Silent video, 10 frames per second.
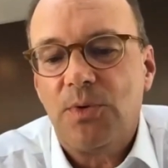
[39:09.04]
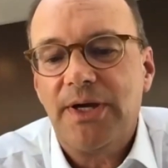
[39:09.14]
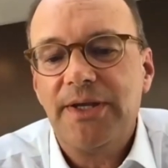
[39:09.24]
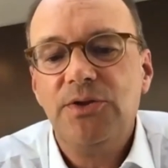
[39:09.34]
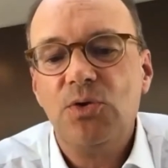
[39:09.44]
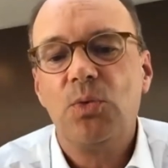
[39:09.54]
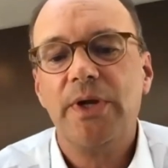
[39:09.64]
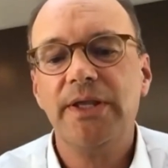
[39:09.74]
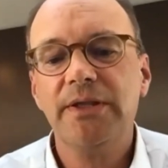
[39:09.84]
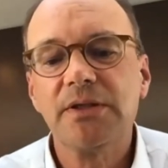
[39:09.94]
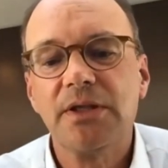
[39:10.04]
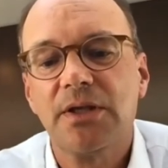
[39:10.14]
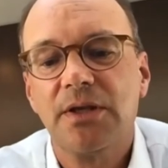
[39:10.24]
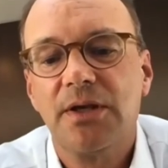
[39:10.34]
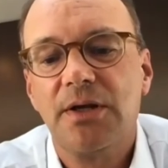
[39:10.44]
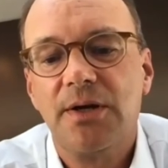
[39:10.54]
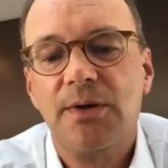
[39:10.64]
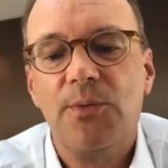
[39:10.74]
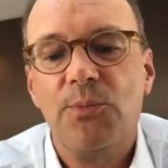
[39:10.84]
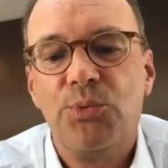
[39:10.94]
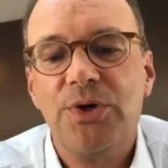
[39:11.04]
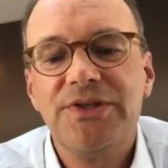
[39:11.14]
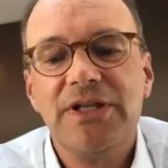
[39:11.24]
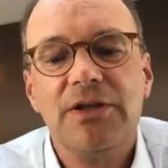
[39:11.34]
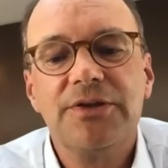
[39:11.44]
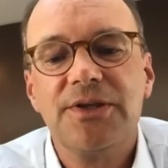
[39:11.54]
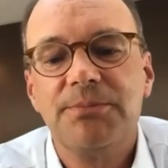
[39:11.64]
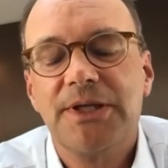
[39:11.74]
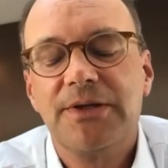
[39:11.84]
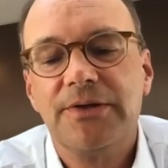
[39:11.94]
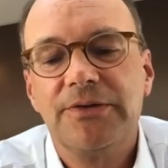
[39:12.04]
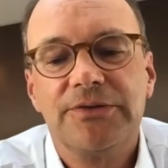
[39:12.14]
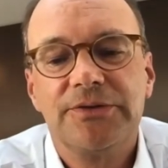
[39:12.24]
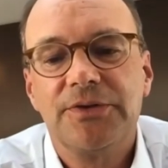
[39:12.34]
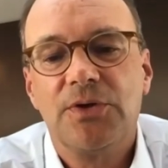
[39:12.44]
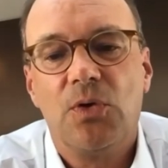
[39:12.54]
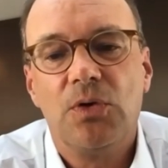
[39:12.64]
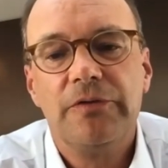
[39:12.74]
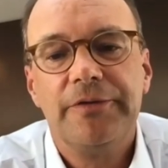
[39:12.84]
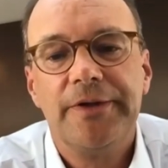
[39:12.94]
in a way pretty lucky, because all